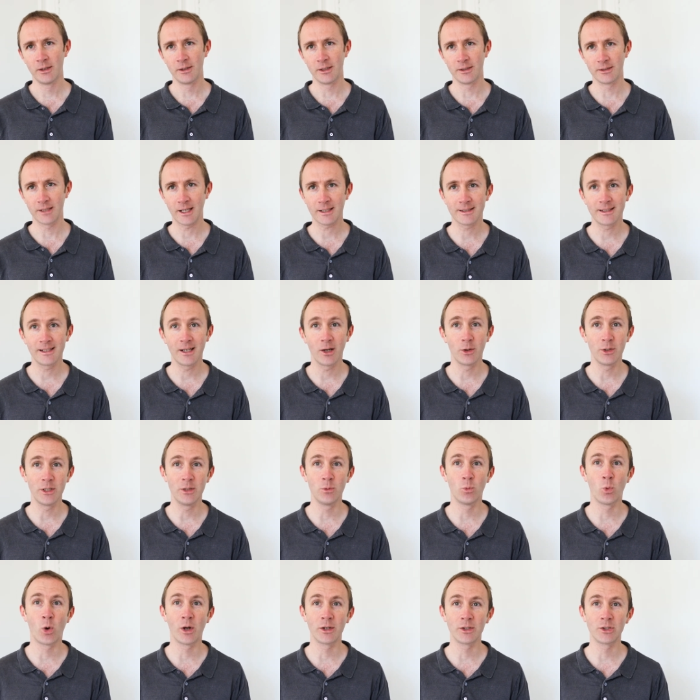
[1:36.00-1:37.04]
there's actually
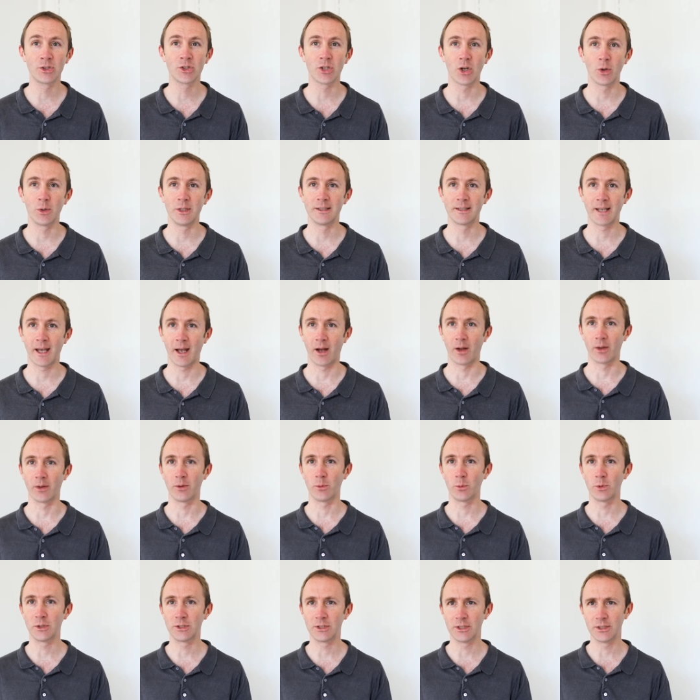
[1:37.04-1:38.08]
only one show in
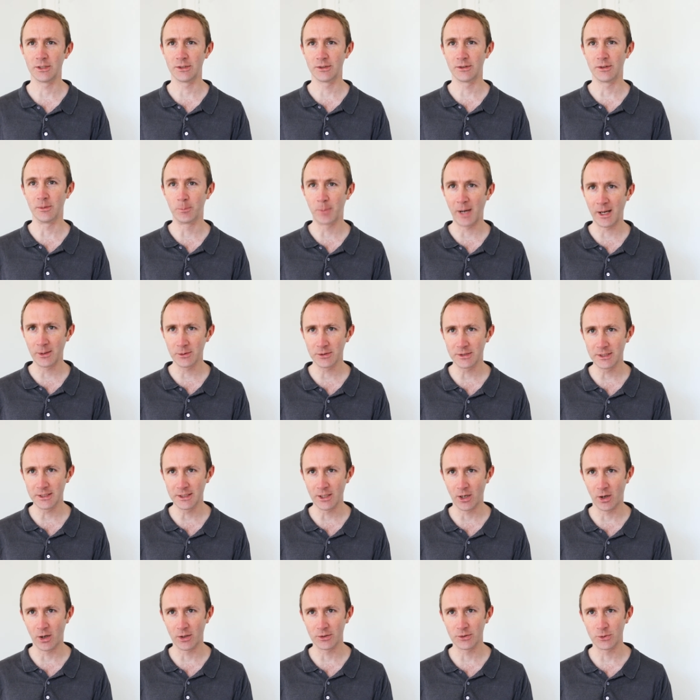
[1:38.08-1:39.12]
town, which is the Bouncy
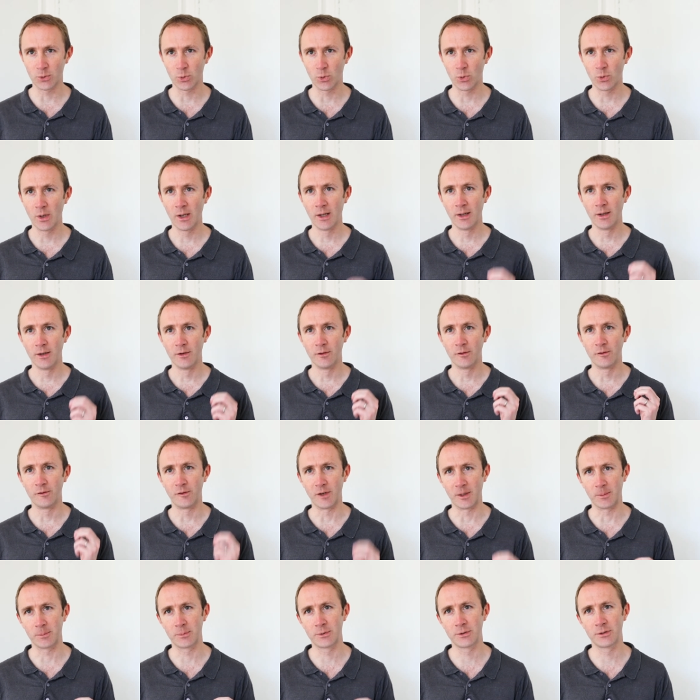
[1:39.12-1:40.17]
Castle
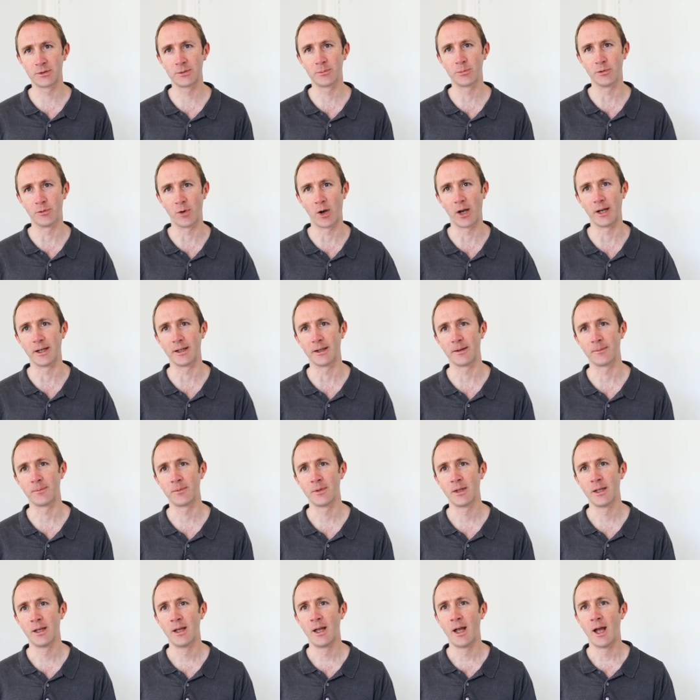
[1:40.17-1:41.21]
FIPS provider.
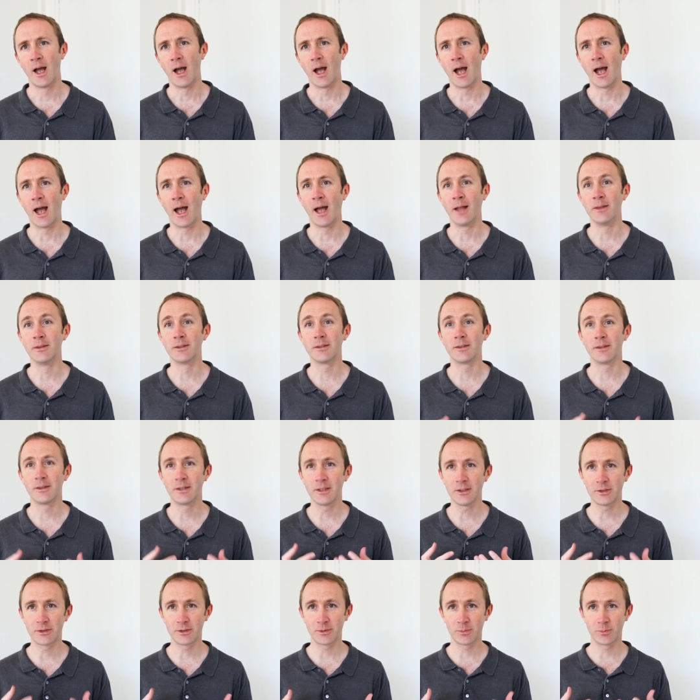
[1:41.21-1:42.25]
And
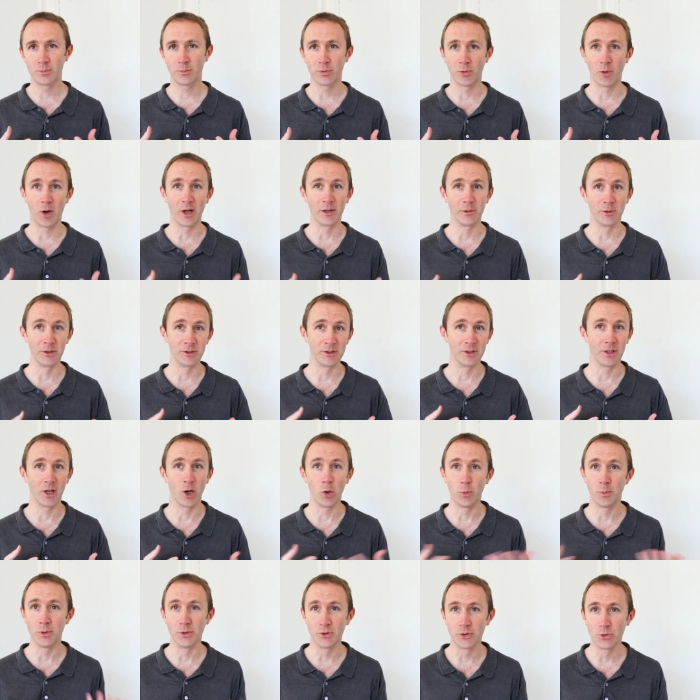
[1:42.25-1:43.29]
this provider is an
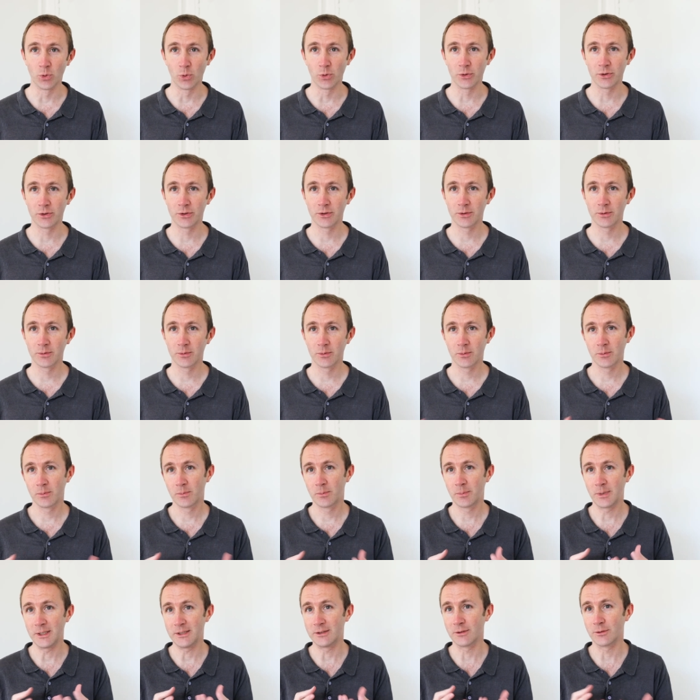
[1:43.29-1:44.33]
open source
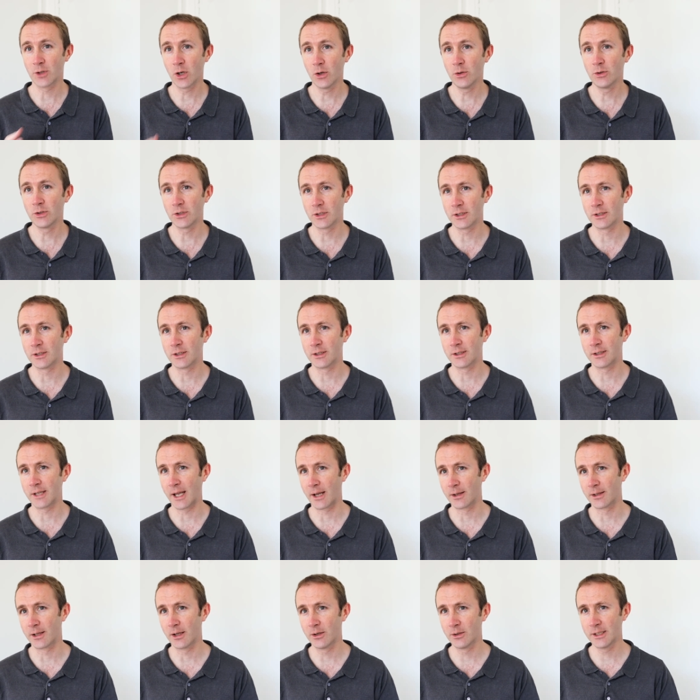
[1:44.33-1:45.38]
piece of code. You can
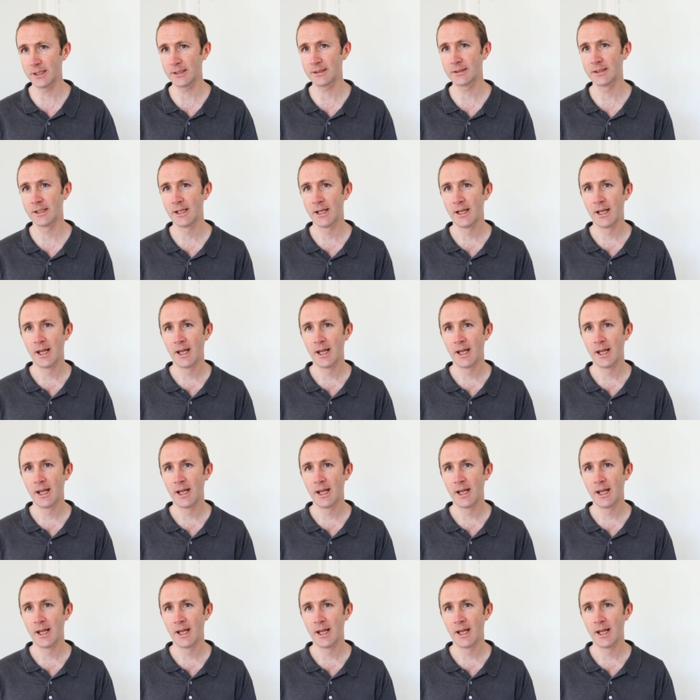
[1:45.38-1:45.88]
download it